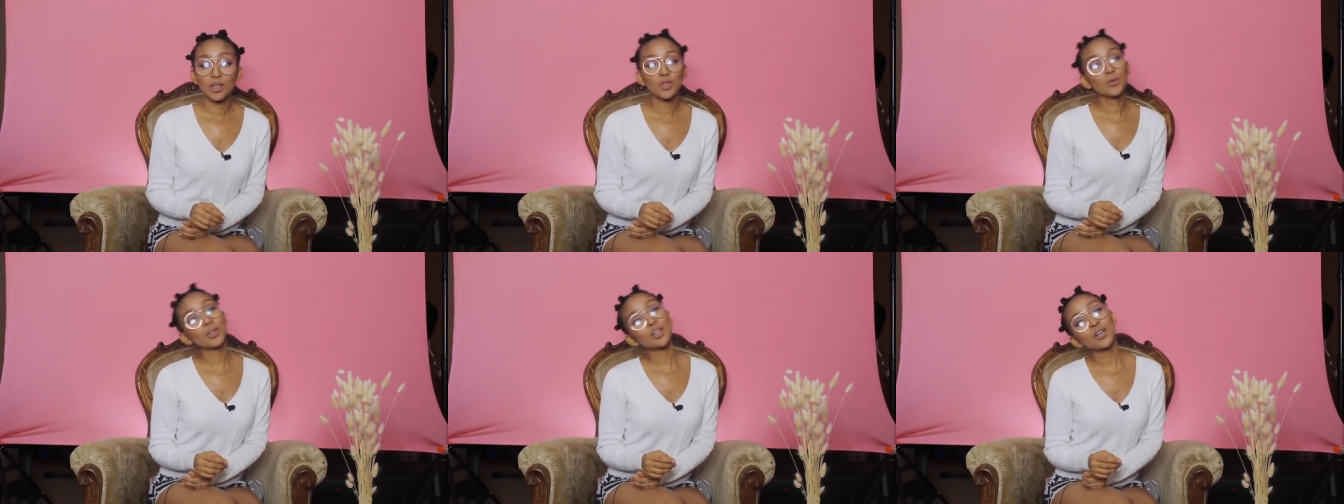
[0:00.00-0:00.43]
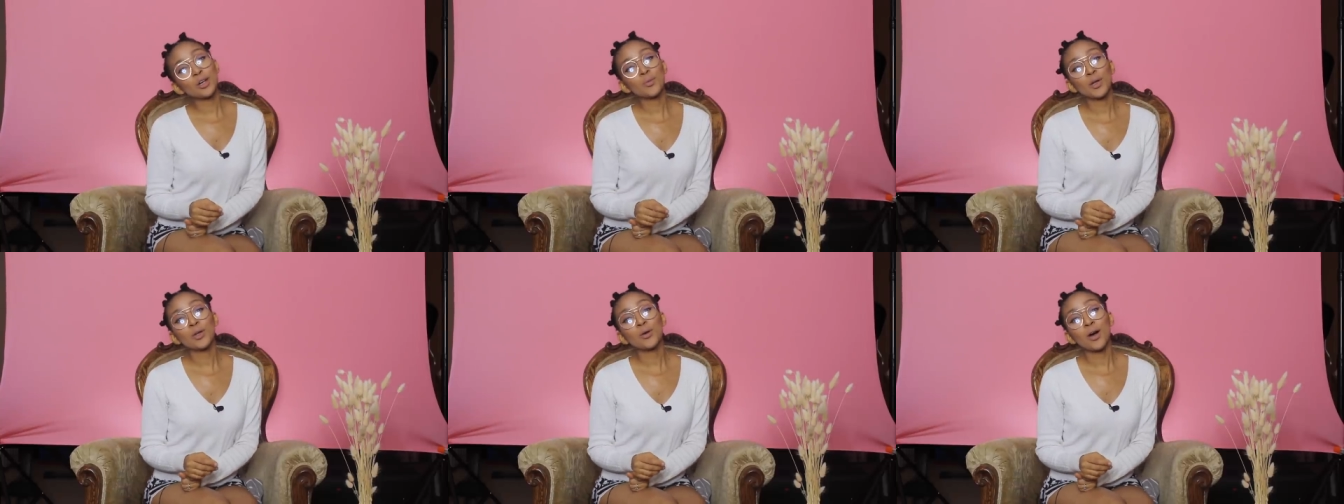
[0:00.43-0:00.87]
You are
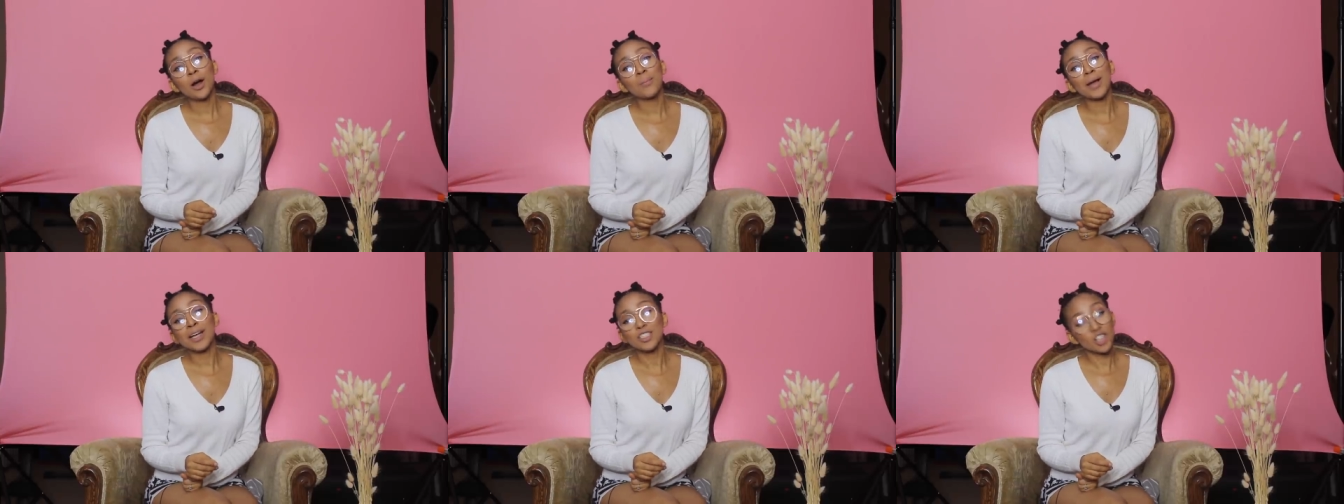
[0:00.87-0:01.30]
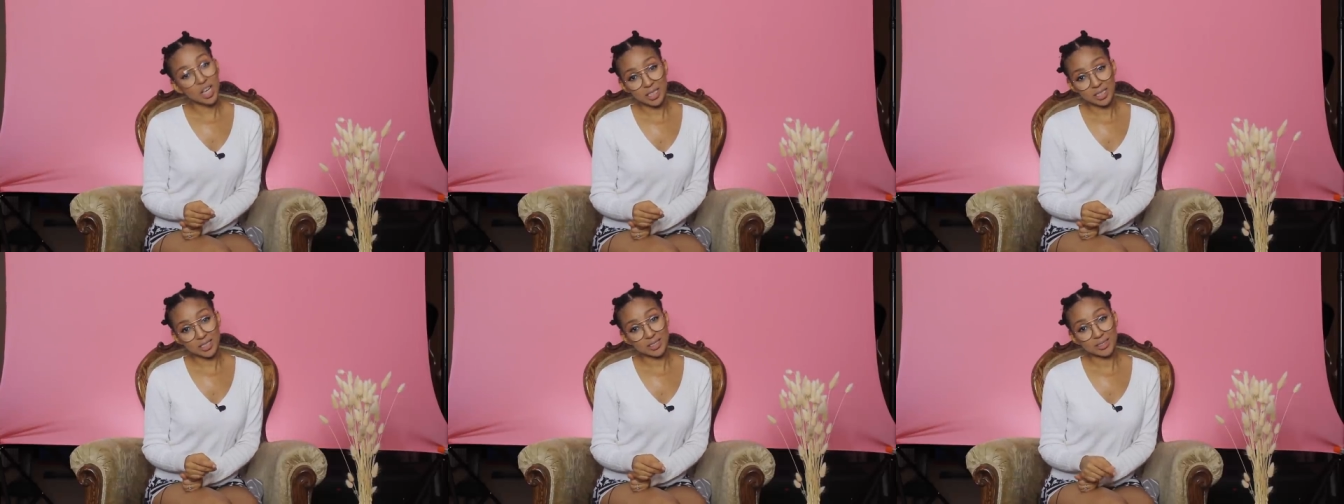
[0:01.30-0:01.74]
not where you are by
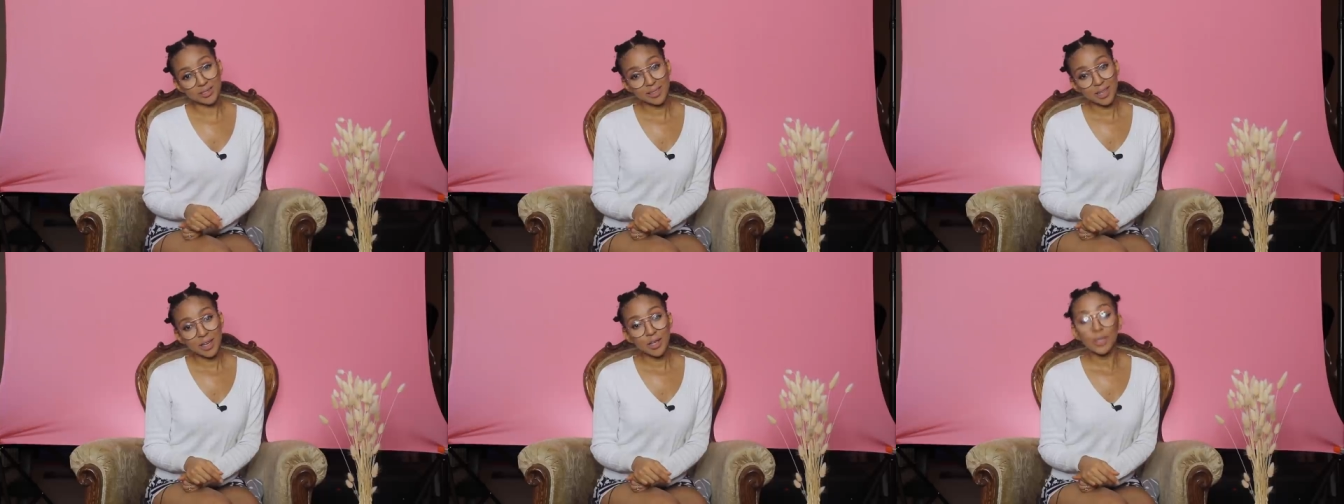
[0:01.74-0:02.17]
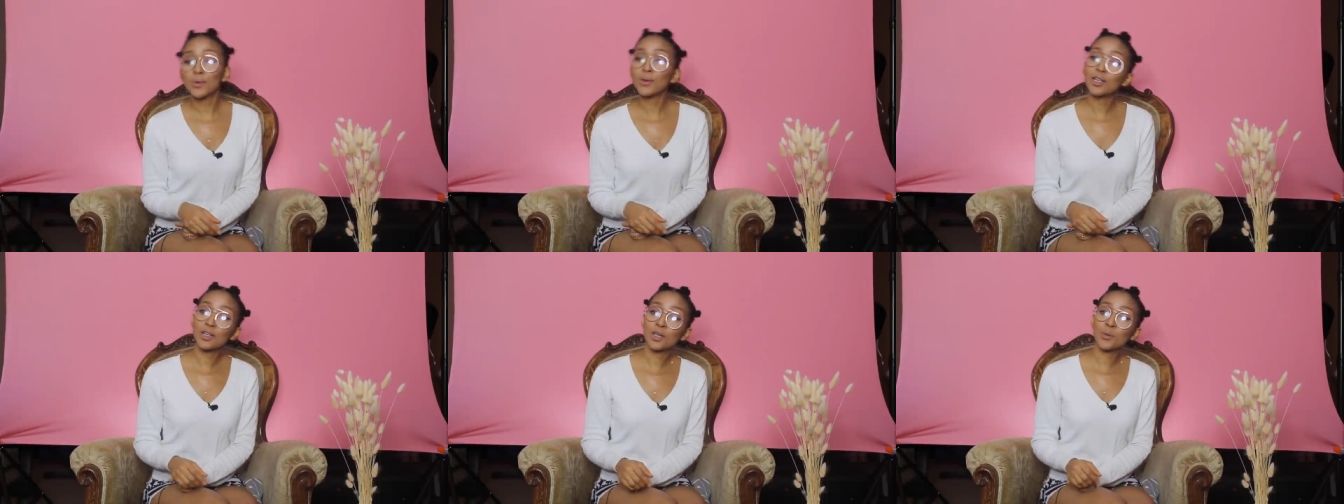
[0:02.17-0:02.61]
chance.
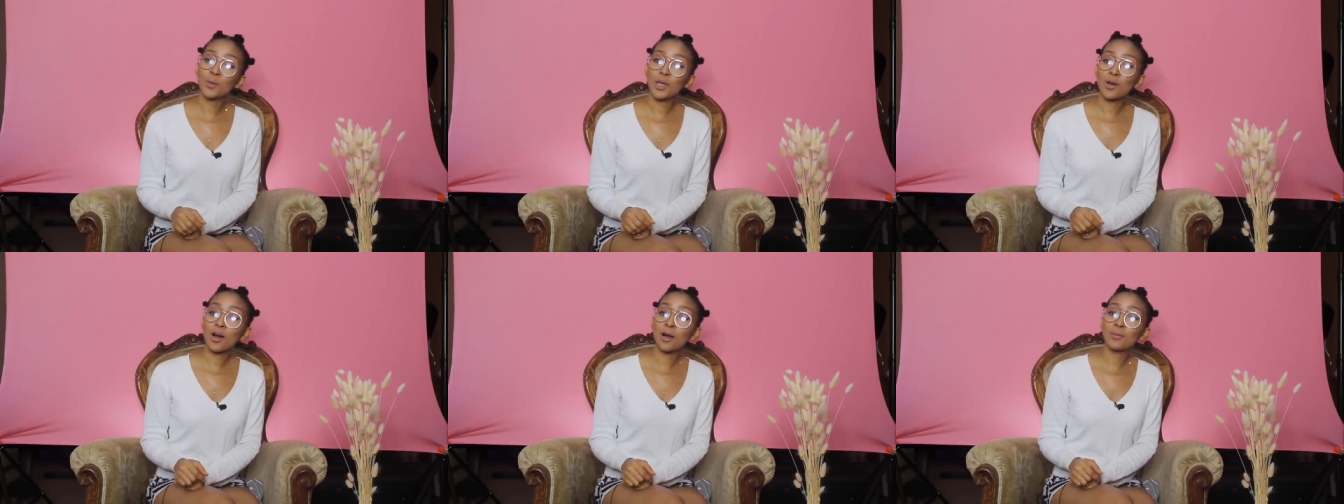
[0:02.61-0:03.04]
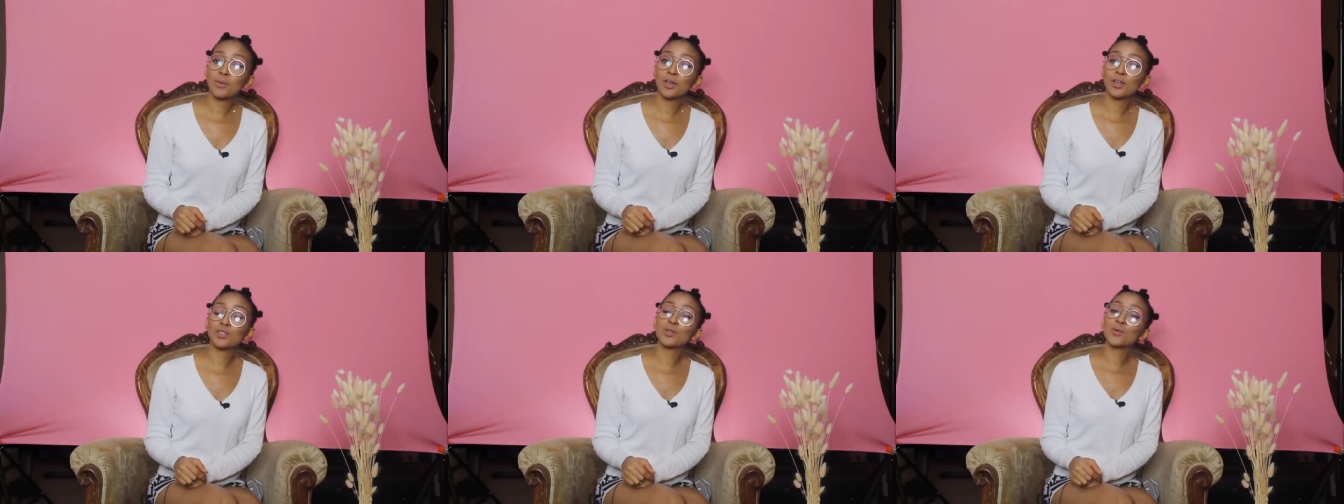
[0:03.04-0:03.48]
You are not where you are
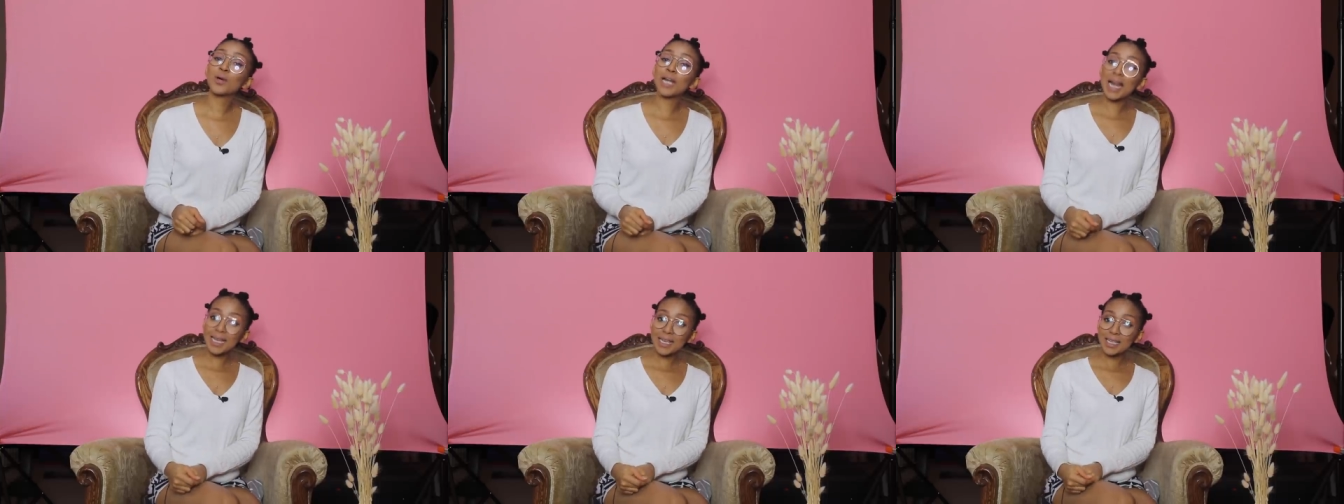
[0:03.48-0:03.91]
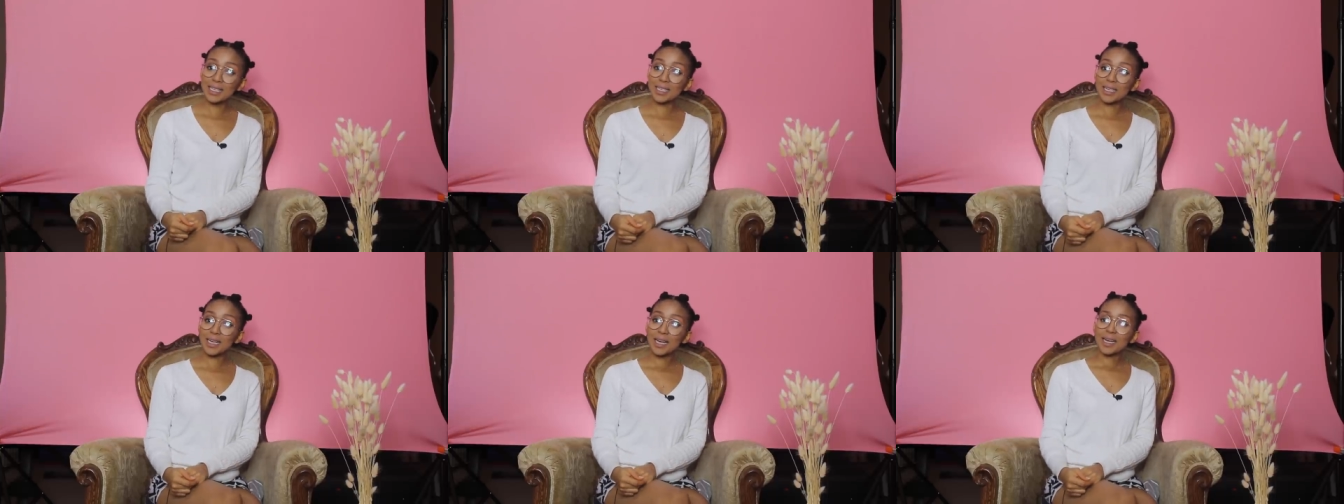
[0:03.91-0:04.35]
because you are lucky.